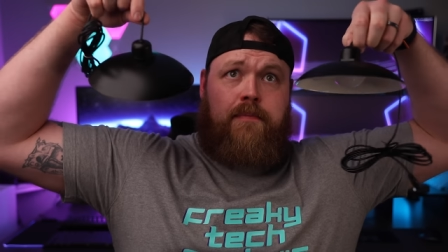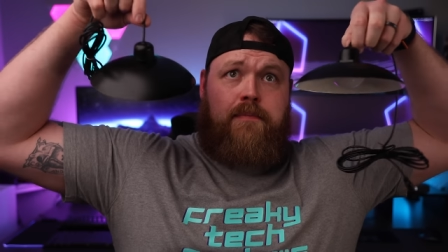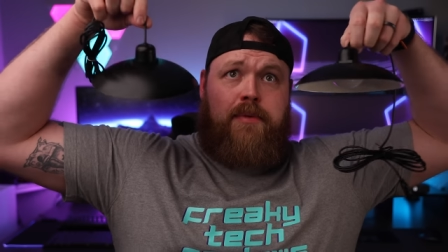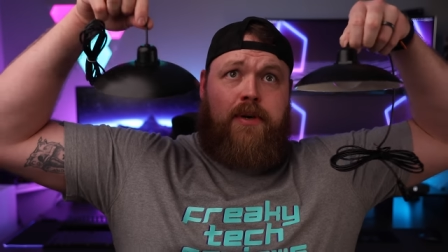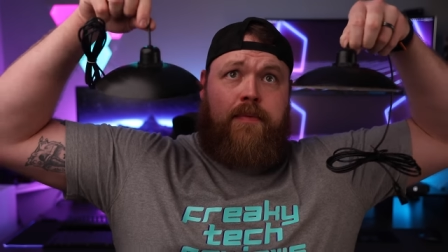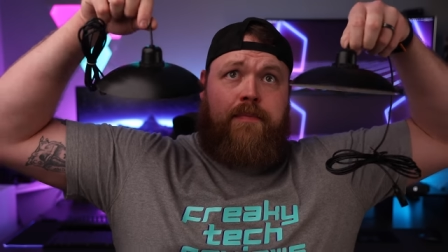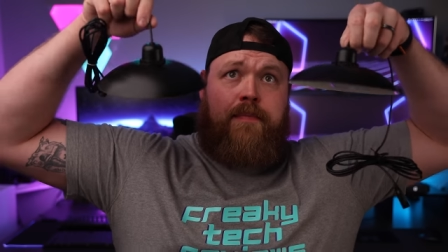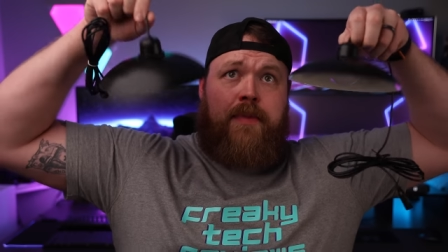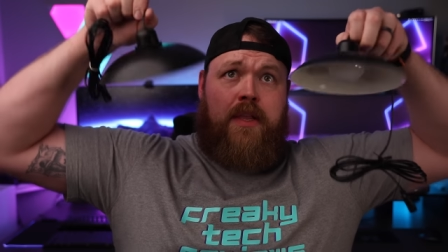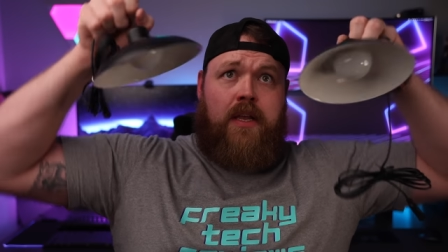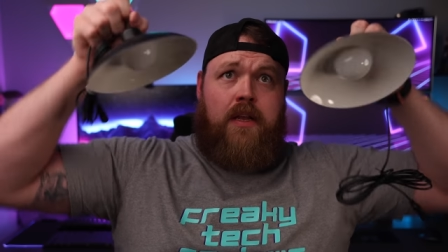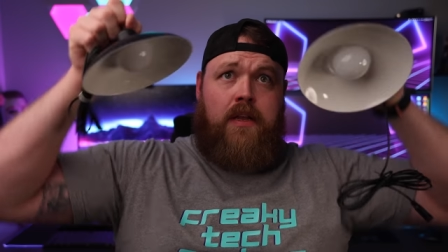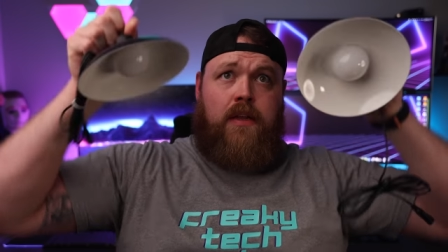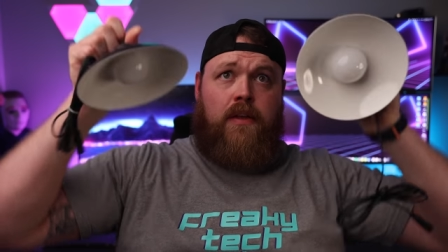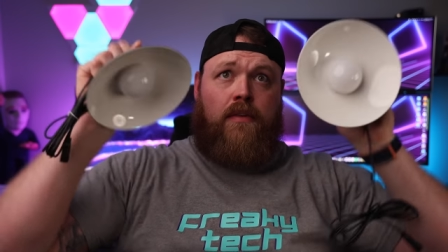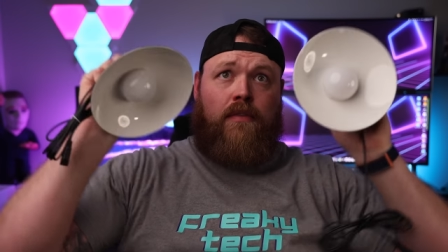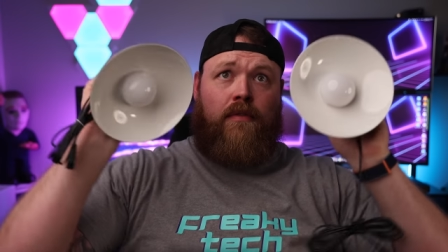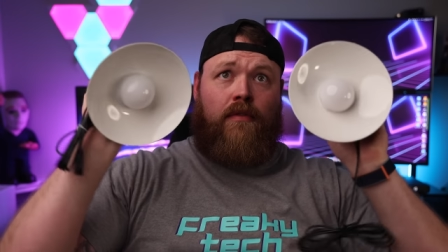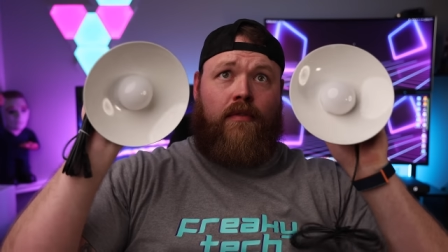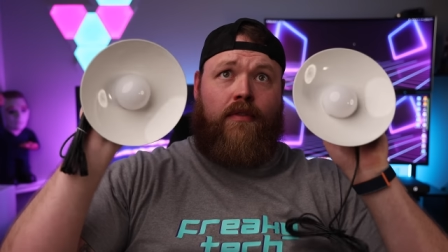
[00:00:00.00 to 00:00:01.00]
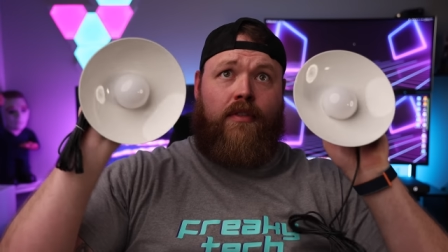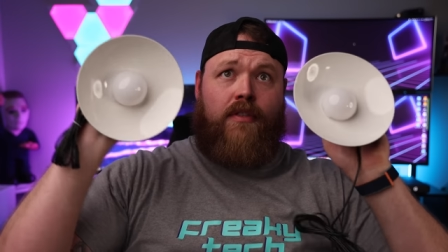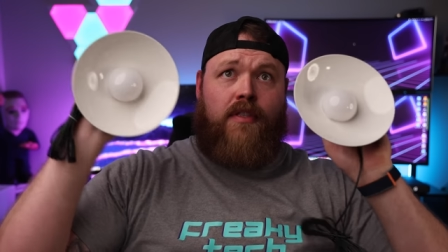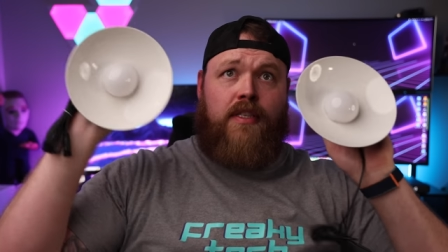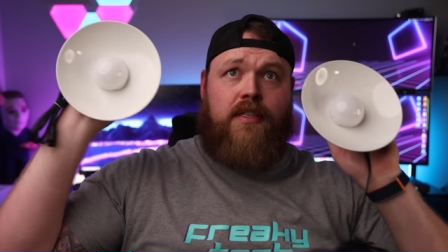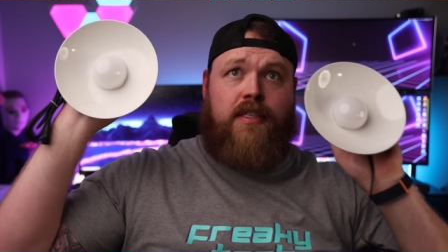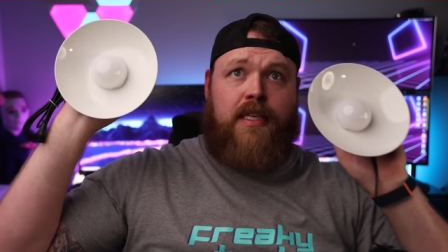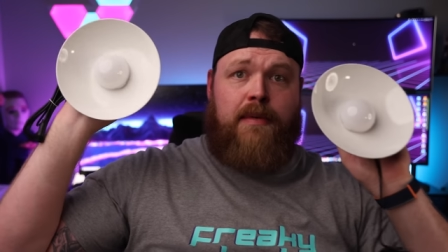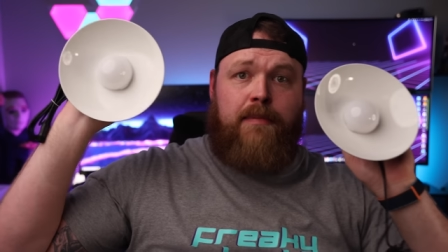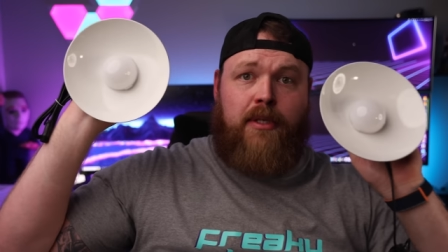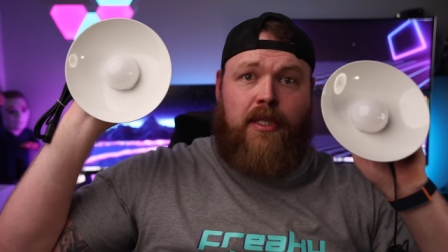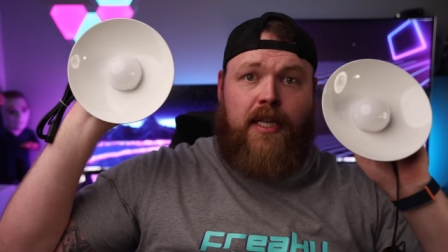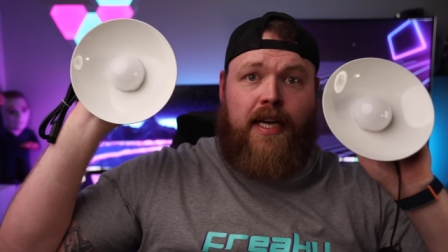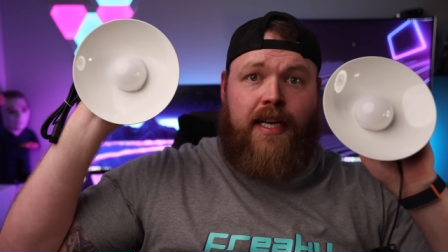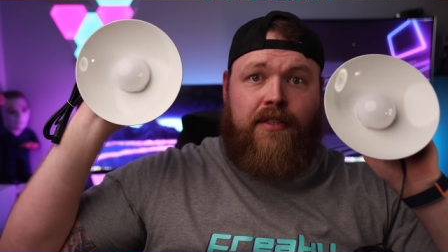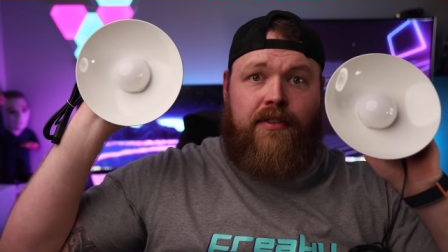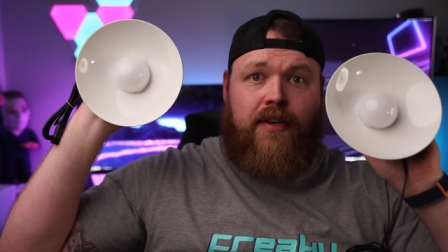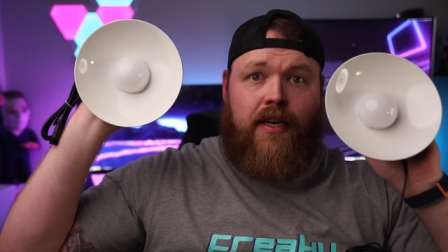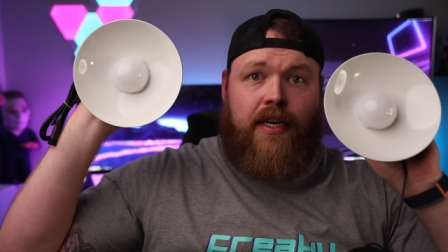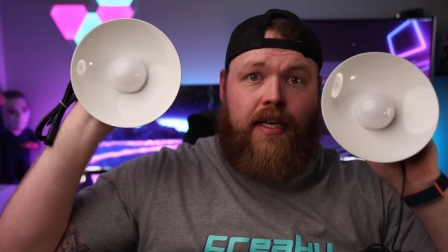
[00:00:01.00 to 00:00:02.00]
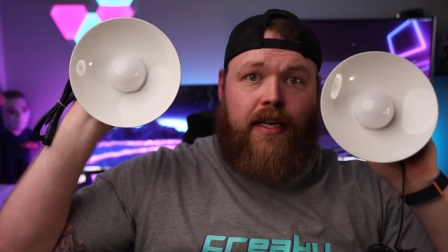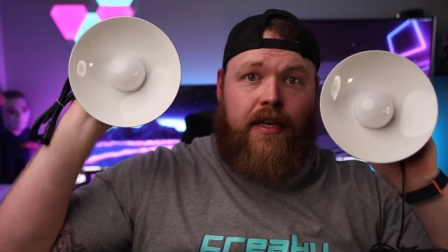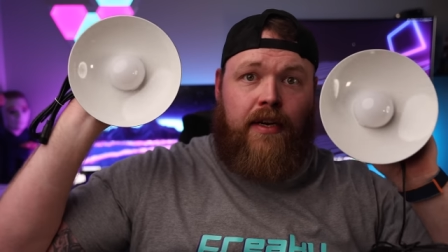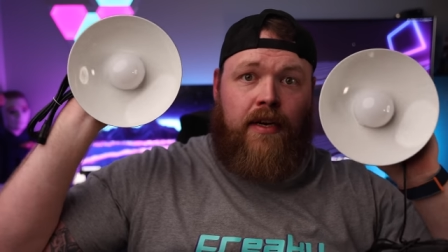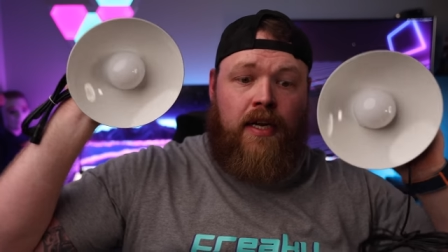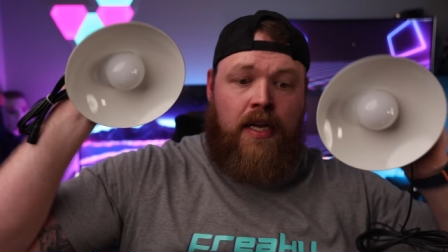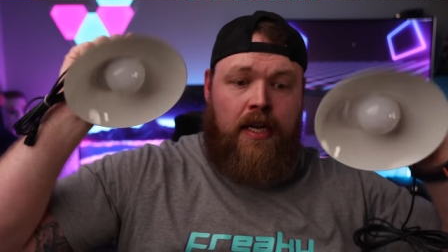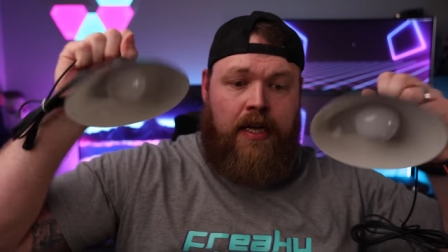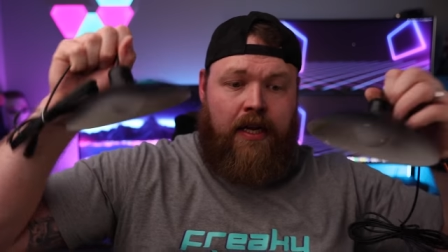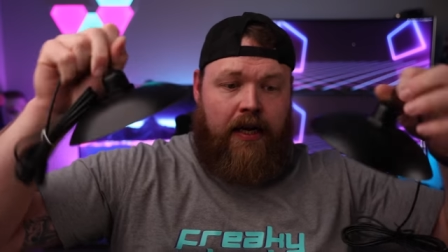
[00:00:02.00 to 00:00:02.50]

Boom. Just these simple lights right here.